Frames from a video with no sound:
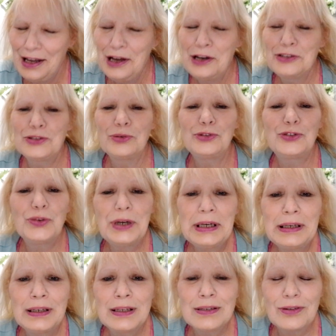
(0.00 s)

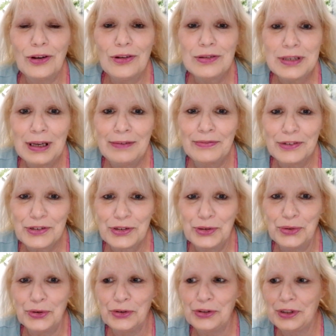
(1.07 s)
Drayden is all set for
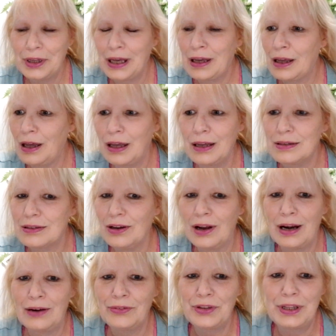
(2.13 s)
school. Like, he's
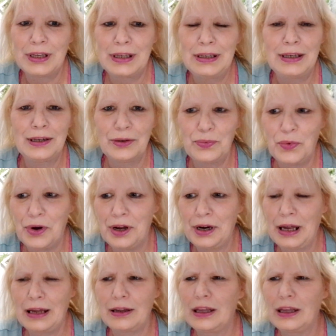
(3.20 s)
got everything he could want.